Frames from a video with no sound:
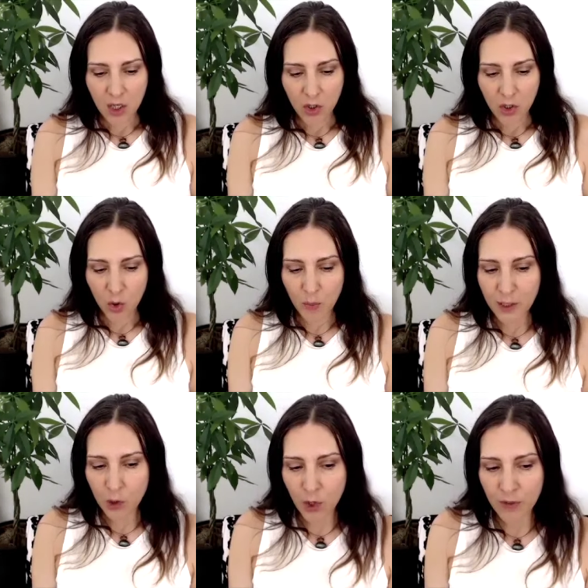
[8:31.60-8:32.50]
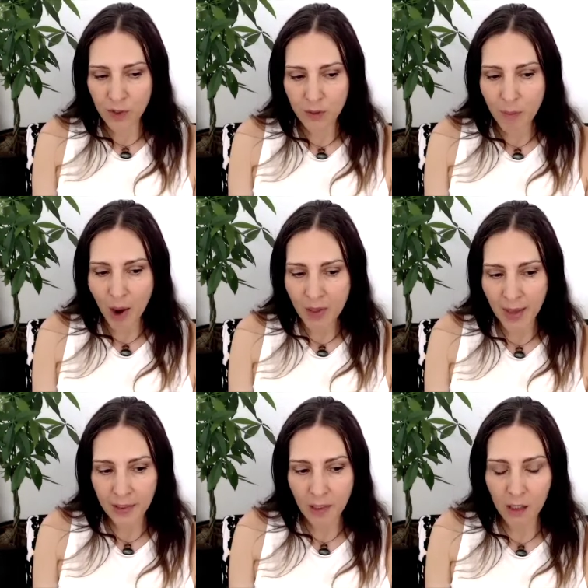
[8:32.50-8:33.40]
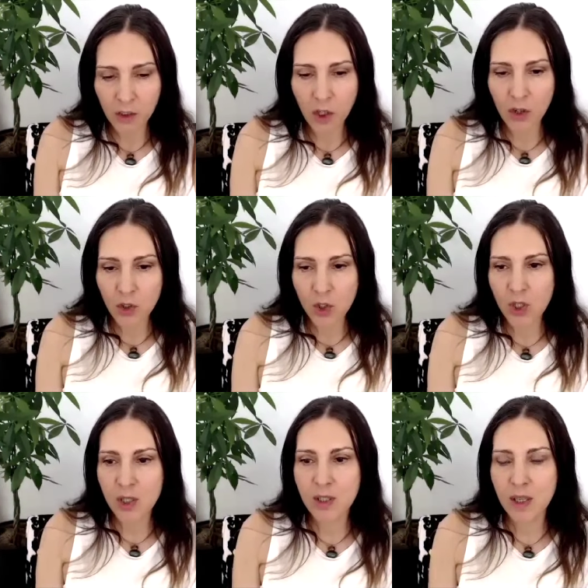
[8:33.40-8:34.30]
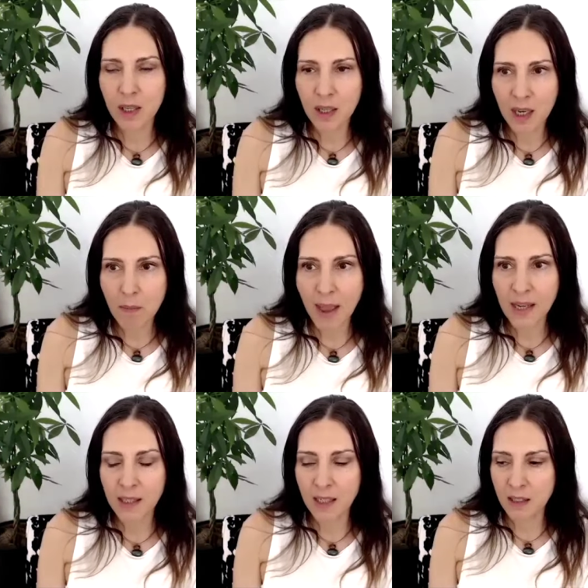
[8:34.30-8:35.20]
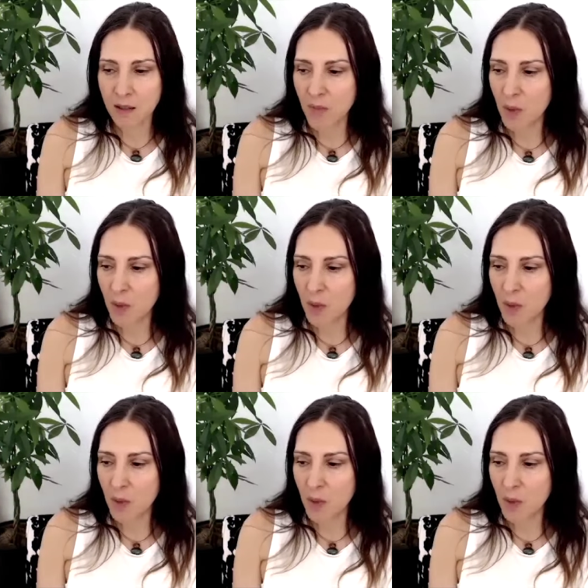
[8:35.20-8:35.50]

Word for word: to be driven by that unconscious seeking mechanism,